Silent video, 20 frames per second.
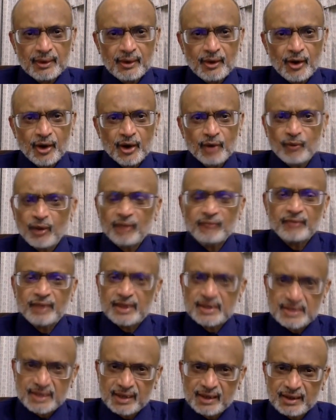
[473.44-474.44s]
on a one-way
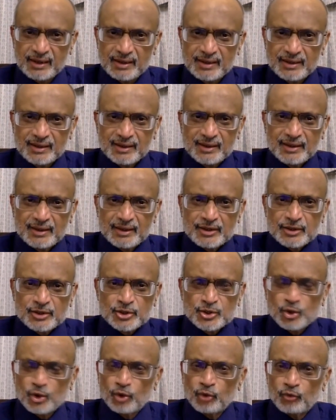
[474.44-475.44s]
ticket.
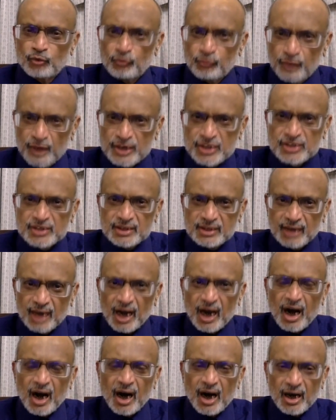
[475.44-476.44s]
So which
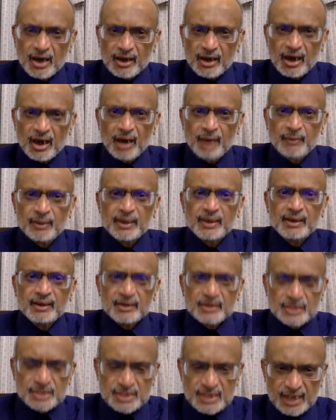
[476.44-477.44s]
our army
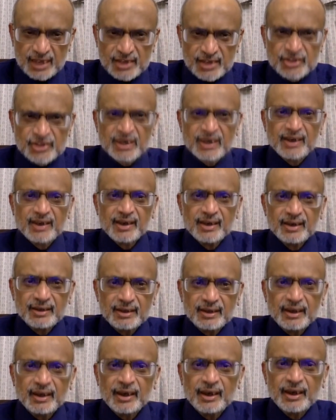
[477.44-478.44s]
succeeded
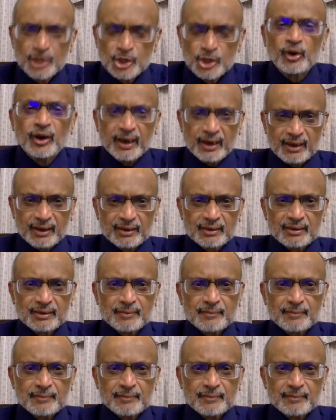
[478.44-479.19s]
in doing.